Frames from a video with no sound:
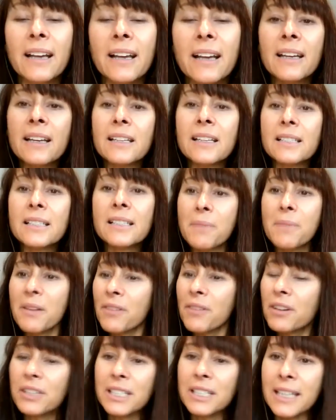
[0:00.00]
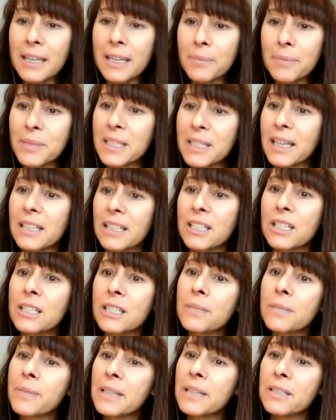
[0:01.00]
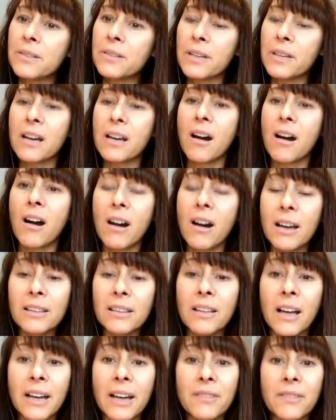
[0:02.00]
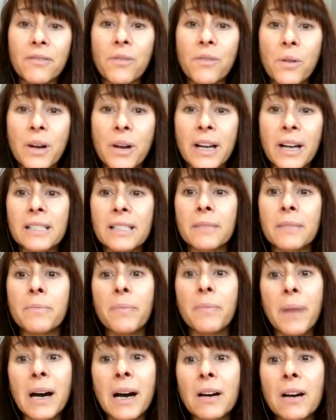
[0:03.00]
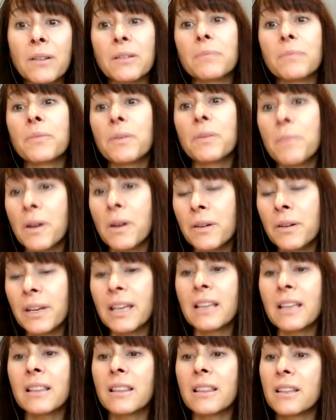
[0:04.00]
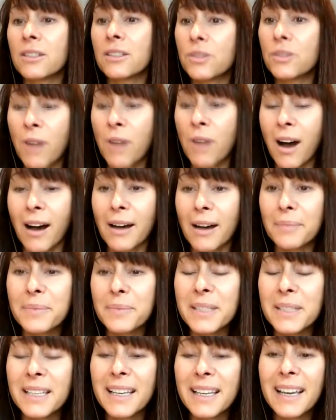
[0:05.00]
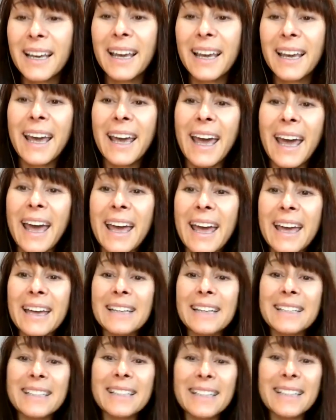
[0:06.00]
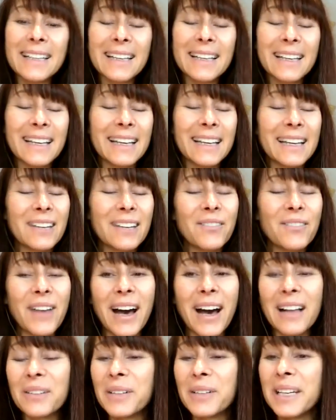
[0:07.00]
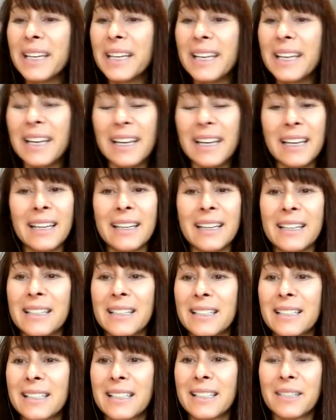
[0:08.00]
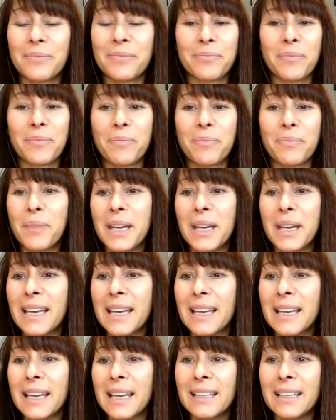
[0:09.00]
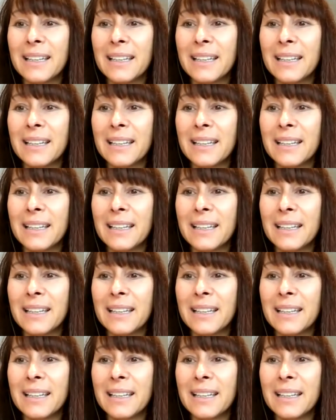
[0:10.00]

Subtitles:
some of her tips that she's been doing online for us about promoting the drops. And Valerie has been